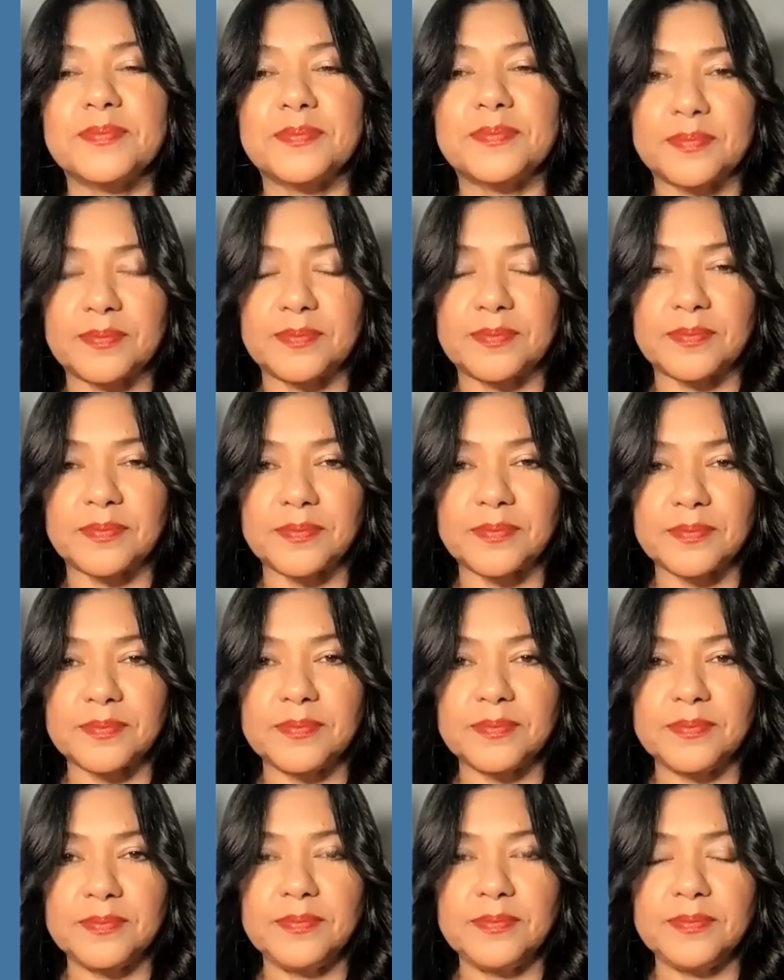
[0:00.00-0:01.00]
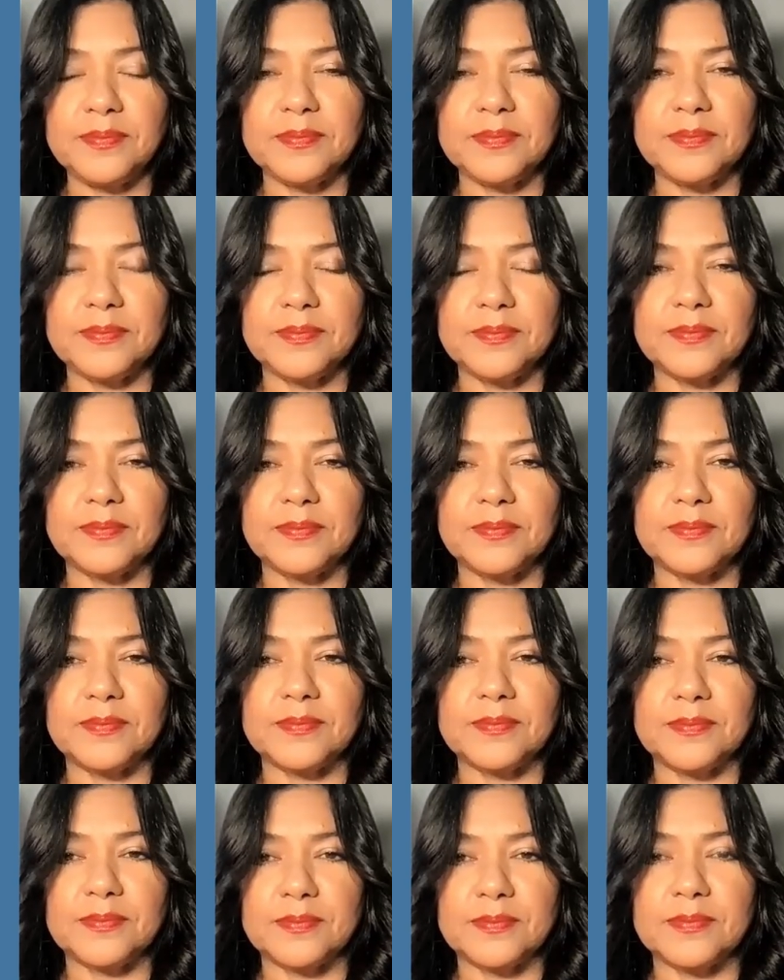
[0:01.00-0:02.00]

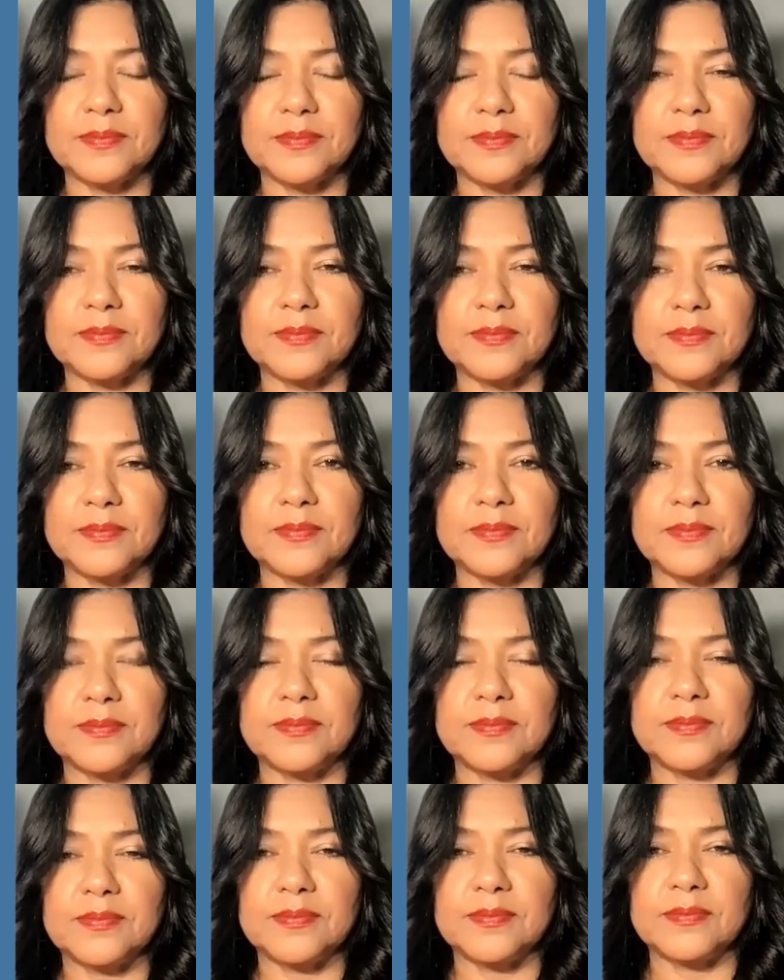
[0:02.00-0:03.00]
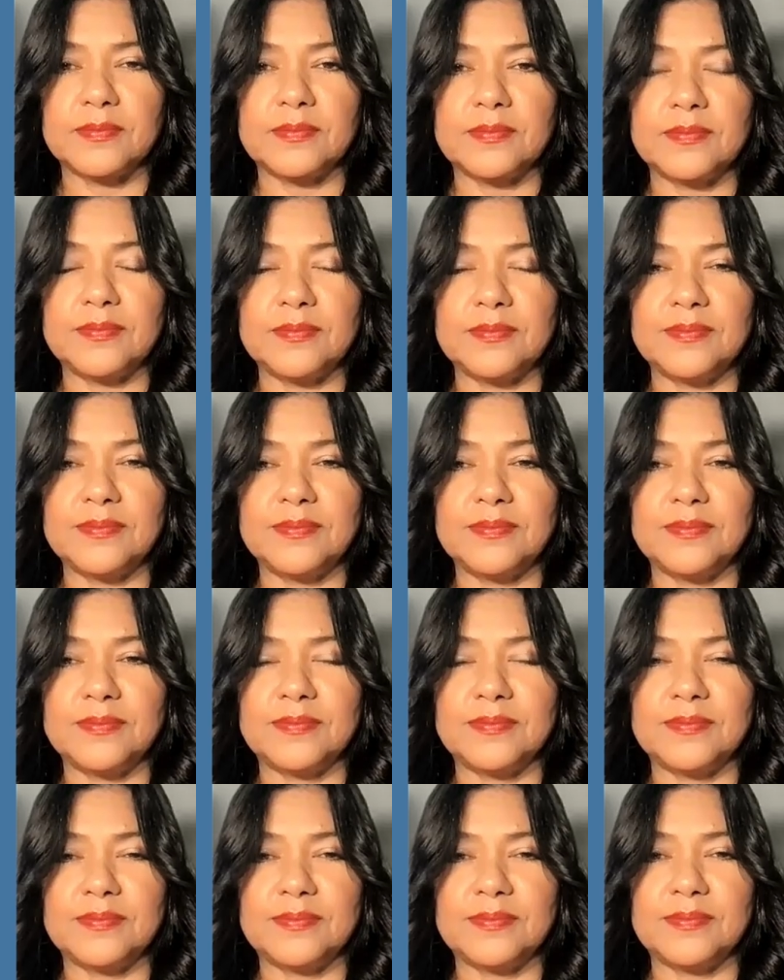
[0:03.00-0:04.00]

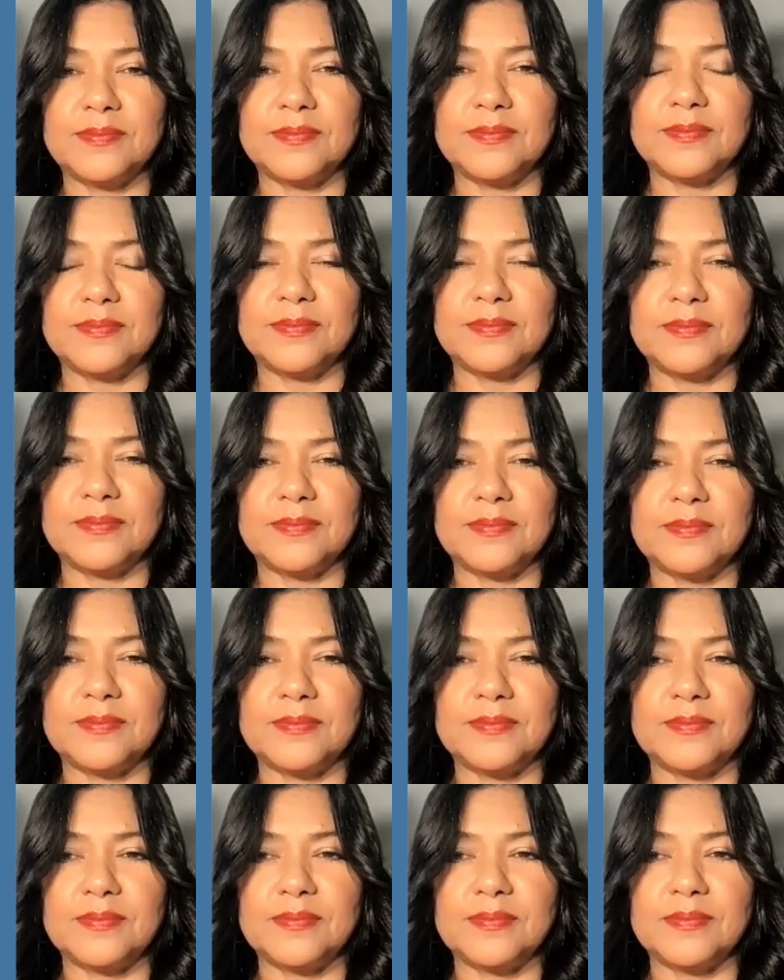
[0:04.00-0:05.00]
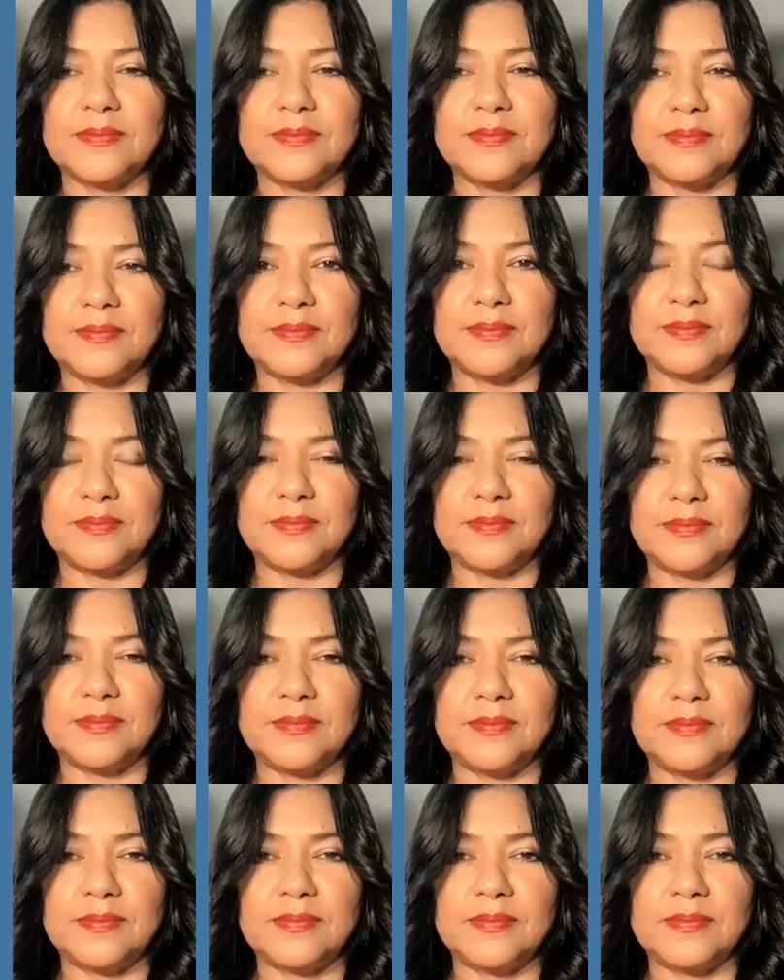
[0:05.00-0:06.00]

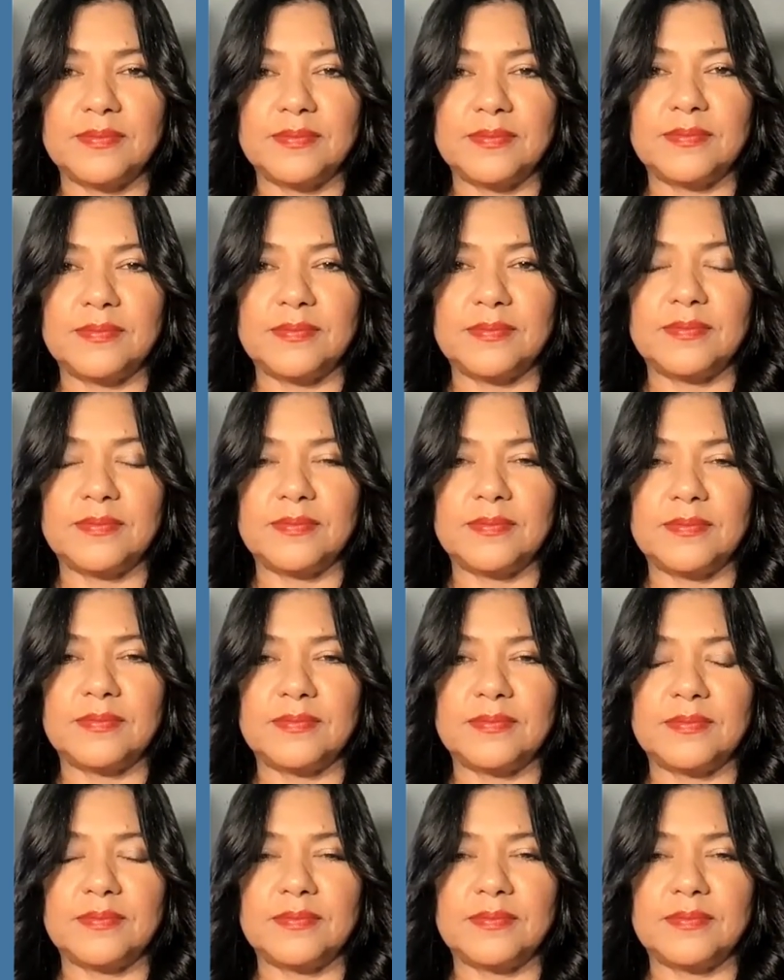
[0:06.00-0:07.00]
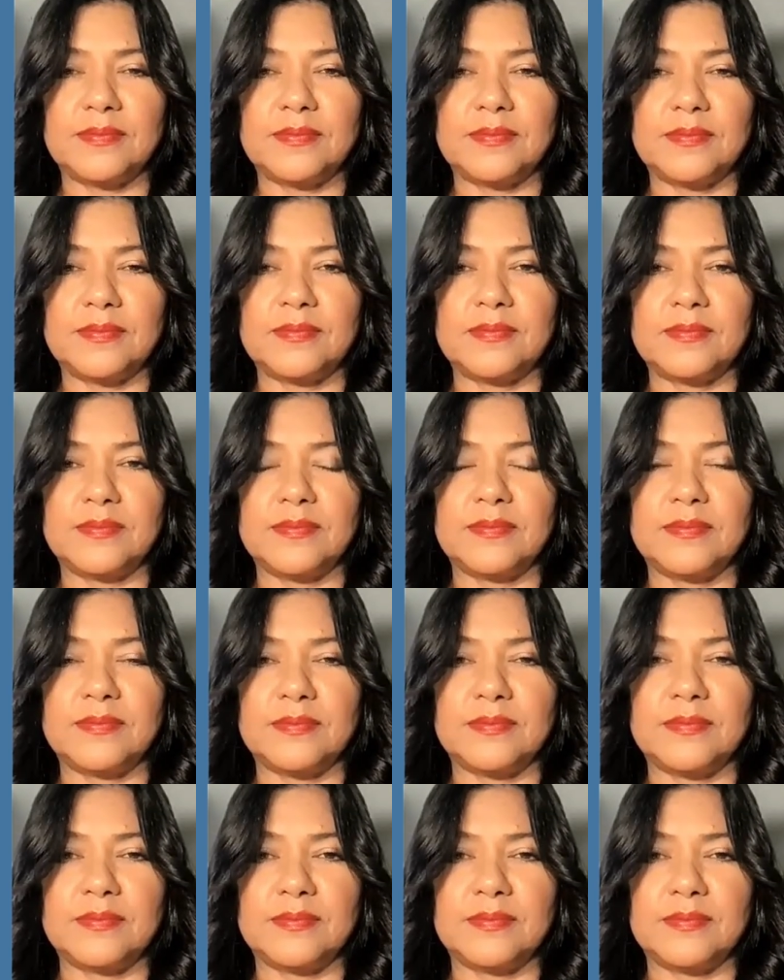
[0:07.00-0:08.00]
No words are spoken by the person on screen.